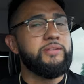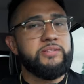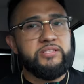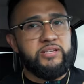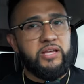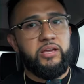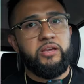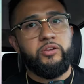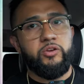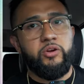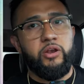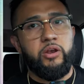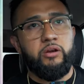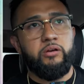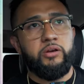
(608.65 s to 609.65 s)
can stay in
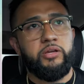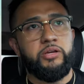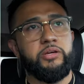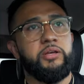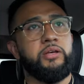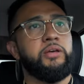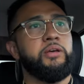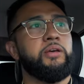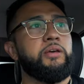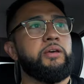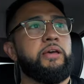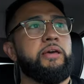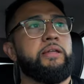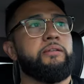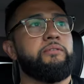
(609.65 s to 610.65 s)
your area
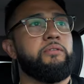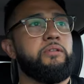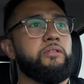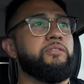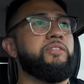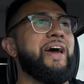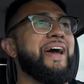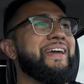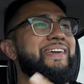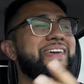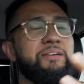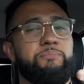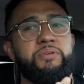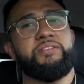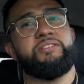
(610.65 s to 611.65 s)
and that
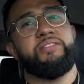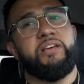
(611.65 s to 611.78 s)
can't be